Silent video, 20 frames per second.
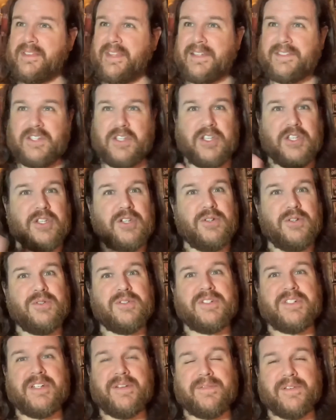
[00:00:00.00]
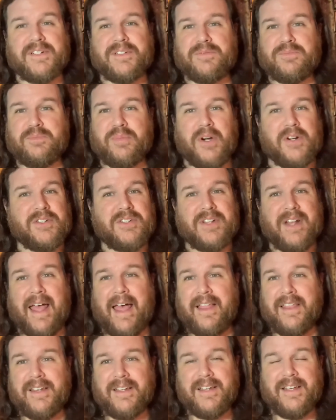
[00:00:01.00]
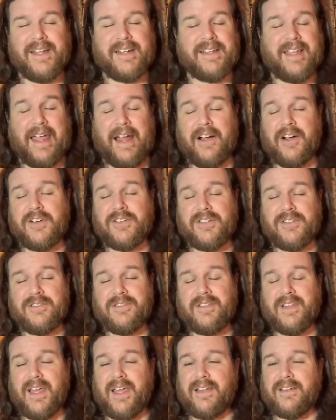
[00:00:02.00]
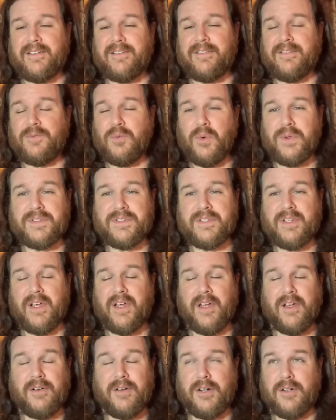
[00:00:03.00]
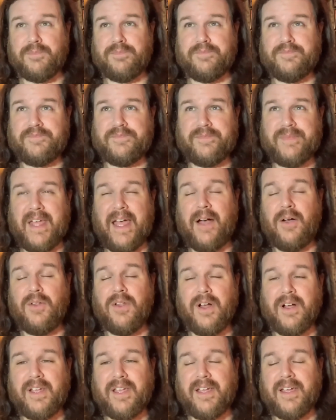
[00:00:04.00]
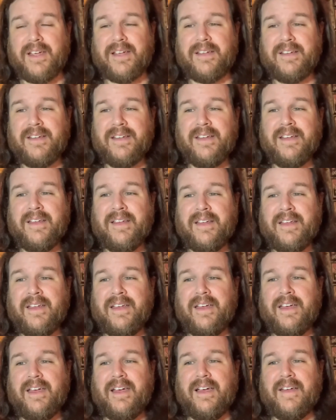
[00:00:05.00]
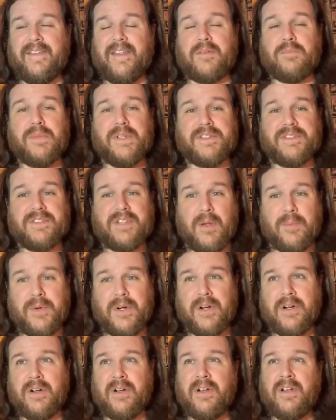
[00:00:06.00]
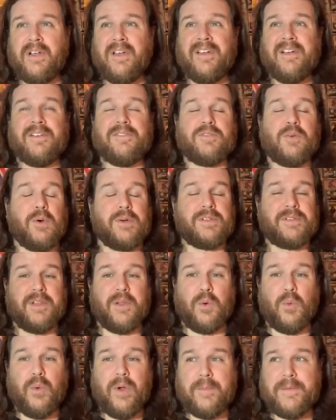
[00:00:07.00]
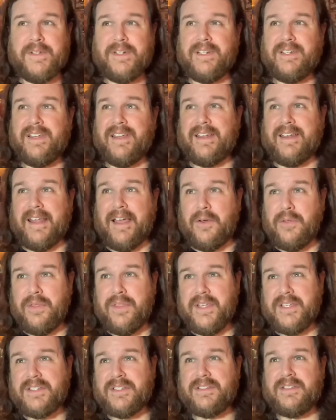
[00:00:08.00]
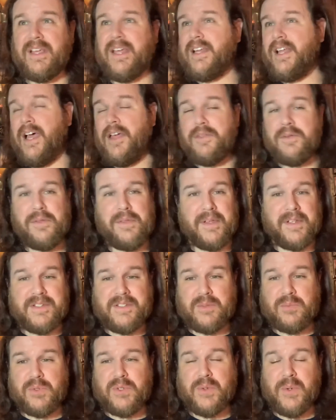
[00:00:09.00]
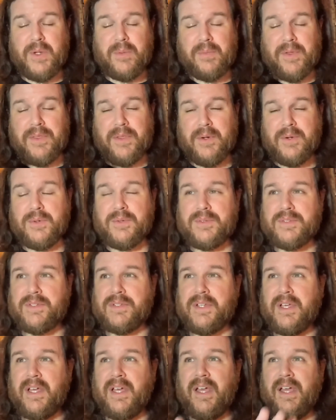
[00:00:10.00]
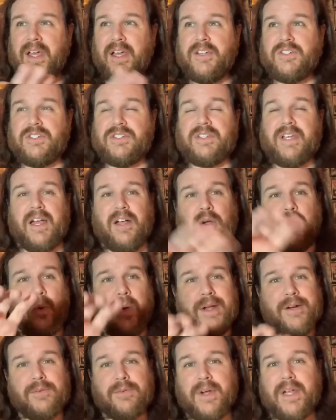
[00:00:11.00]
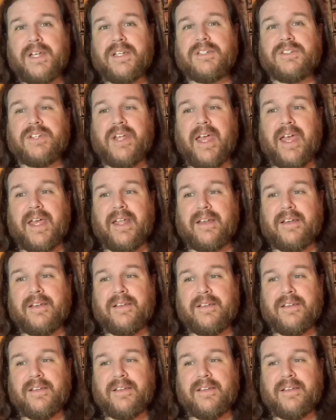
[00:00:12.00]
huge different personality and character than or Outlaw King. And then Midsummer, of course, Little Women, and now this, and other things in between. But she's got quite a range, and